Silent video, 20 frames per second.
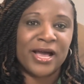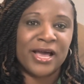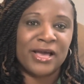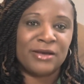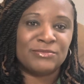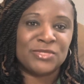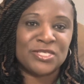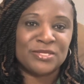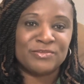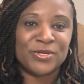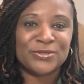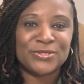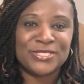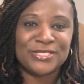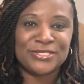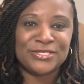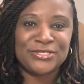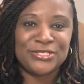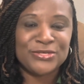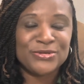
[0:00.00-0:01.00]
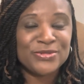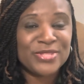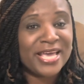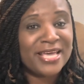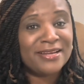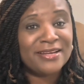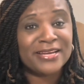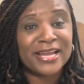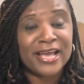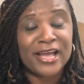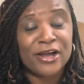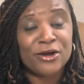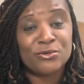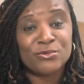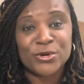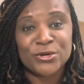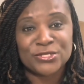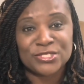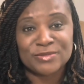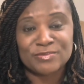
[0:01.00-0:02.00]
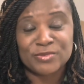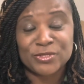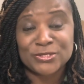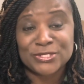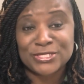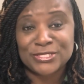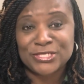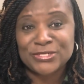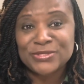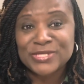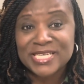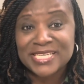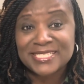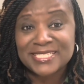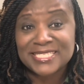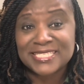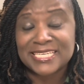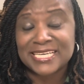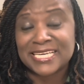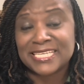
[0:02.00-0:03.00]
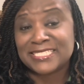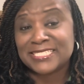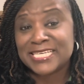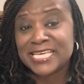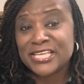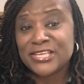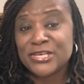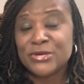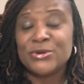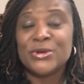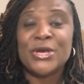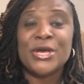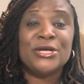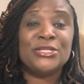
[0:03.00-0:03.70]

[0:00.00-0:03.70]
I'm supposed to do that and how we're supposed to do this to continue